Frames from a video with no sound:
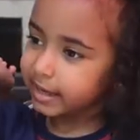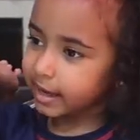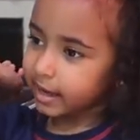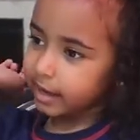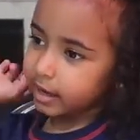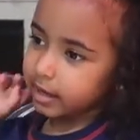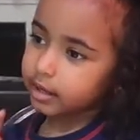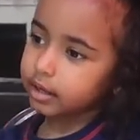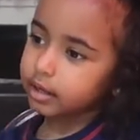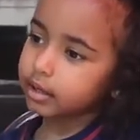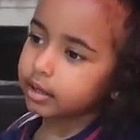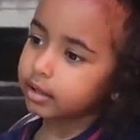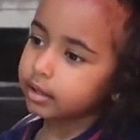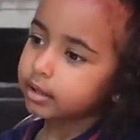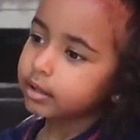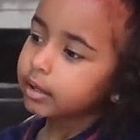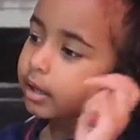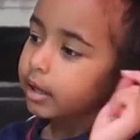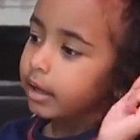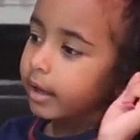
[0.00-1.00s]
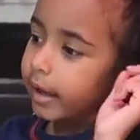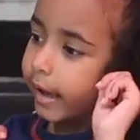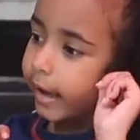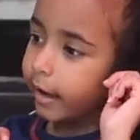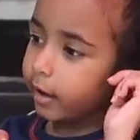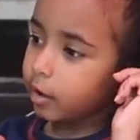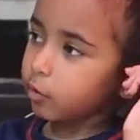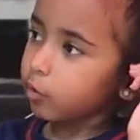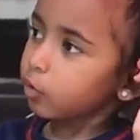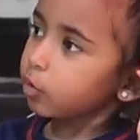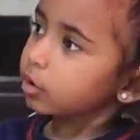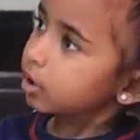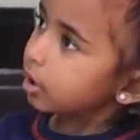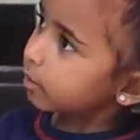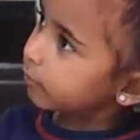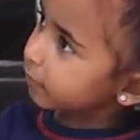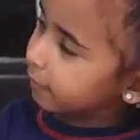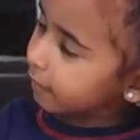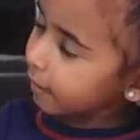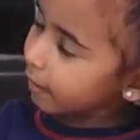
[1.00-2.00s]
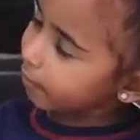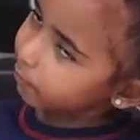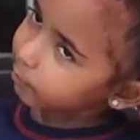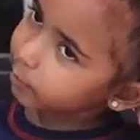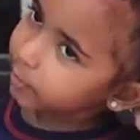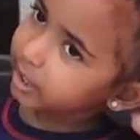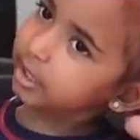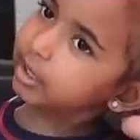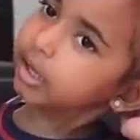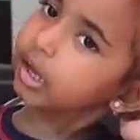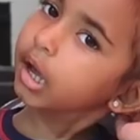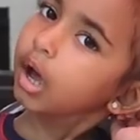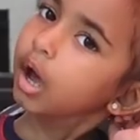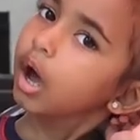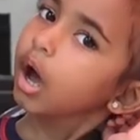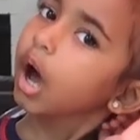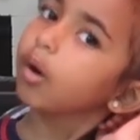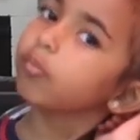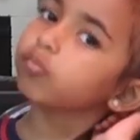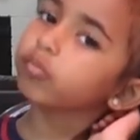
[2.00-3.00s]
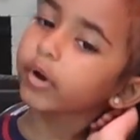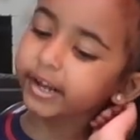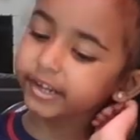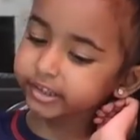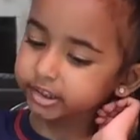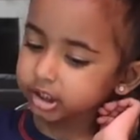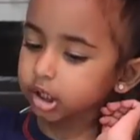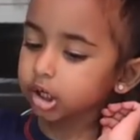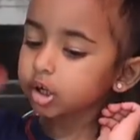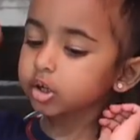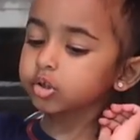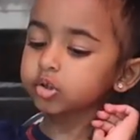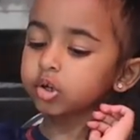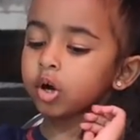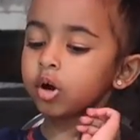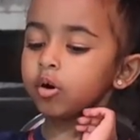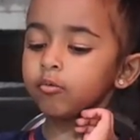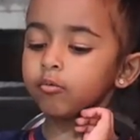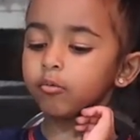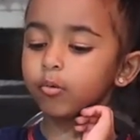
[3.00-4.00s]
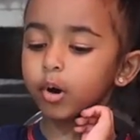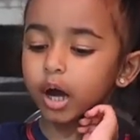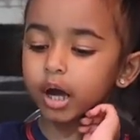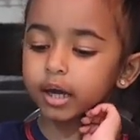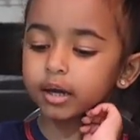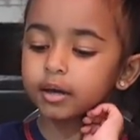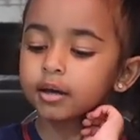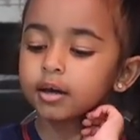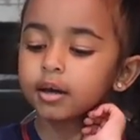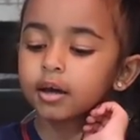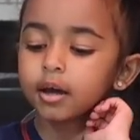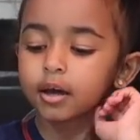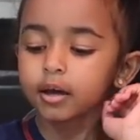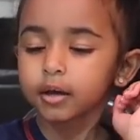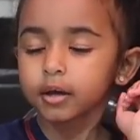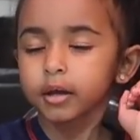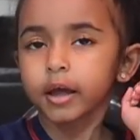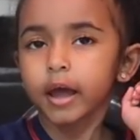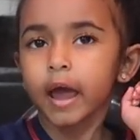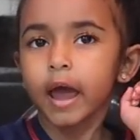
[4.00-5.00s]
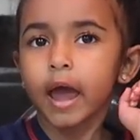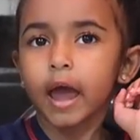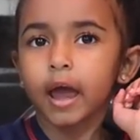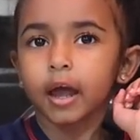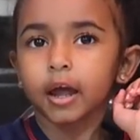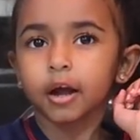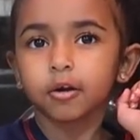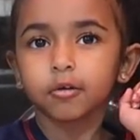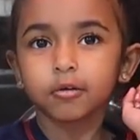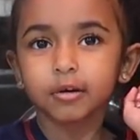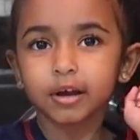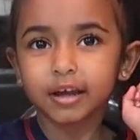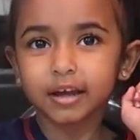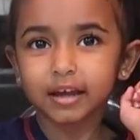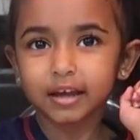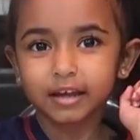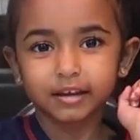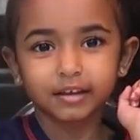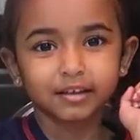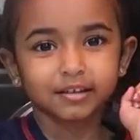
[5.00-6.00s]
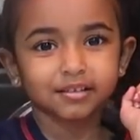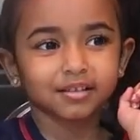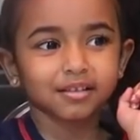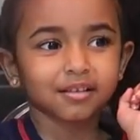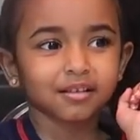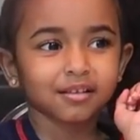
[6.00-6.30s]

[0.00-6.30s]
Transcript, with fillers: and wanna tell me a reindeer like carrots.